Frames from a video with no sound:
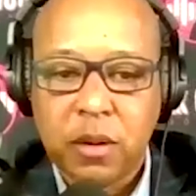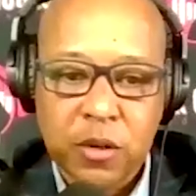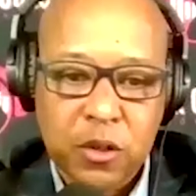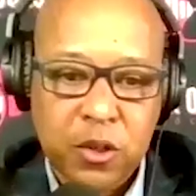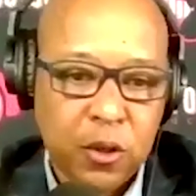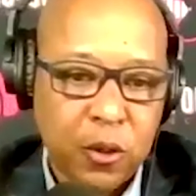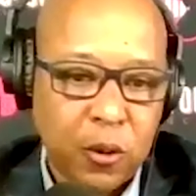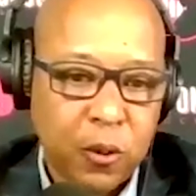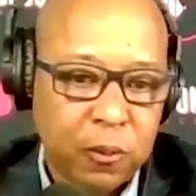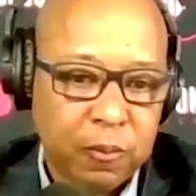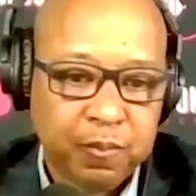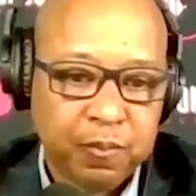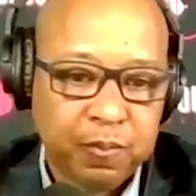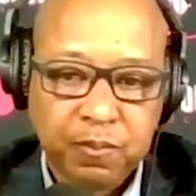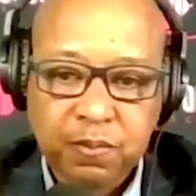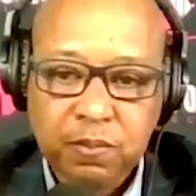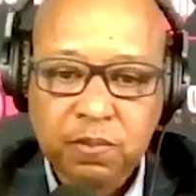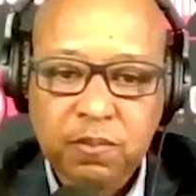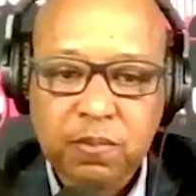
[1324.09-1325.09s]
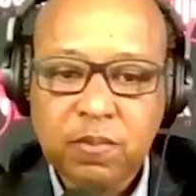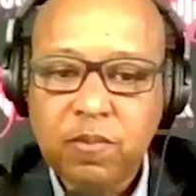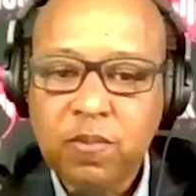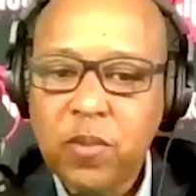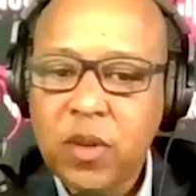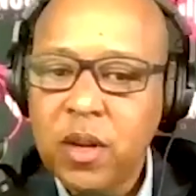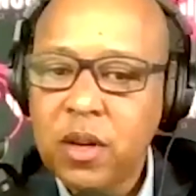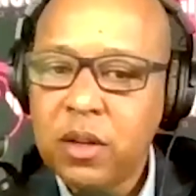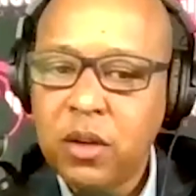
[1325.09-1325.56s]
Number two,
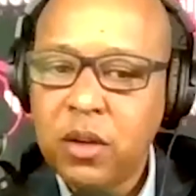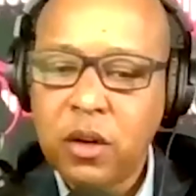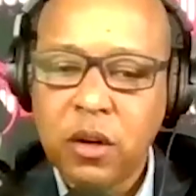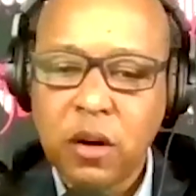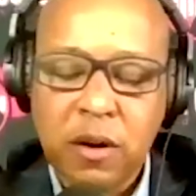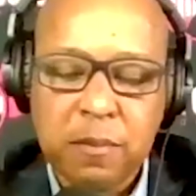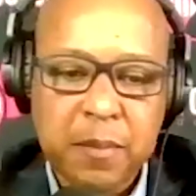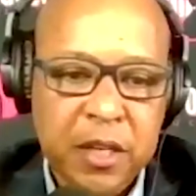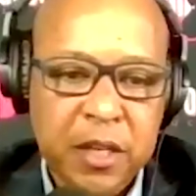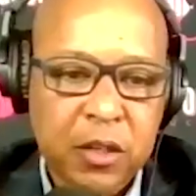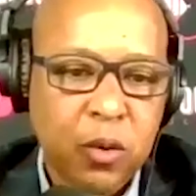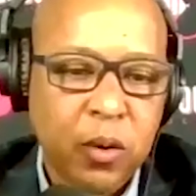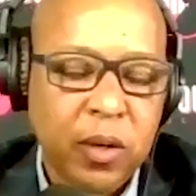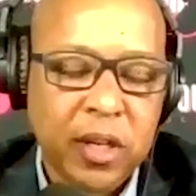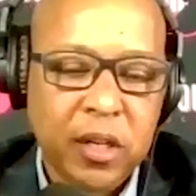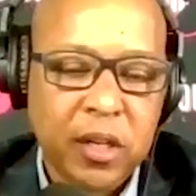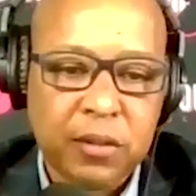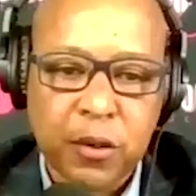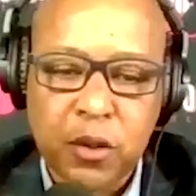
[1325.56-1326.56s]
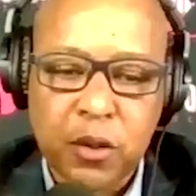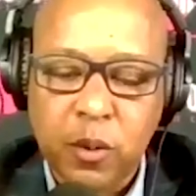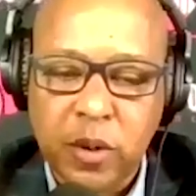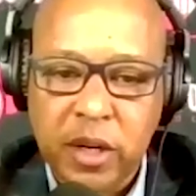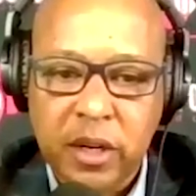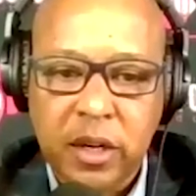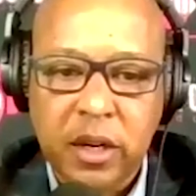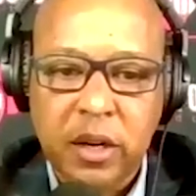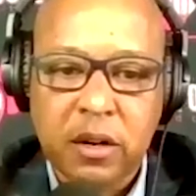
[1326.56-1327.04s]
I've been doing this for
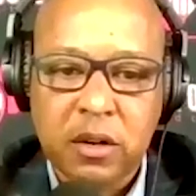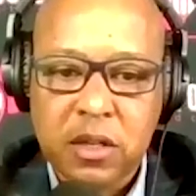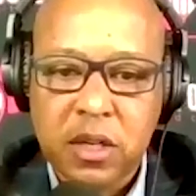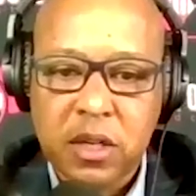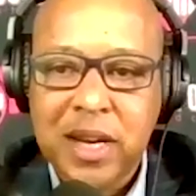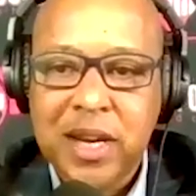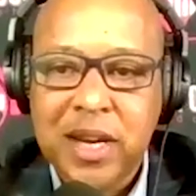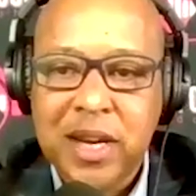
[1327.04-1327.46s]
20 years.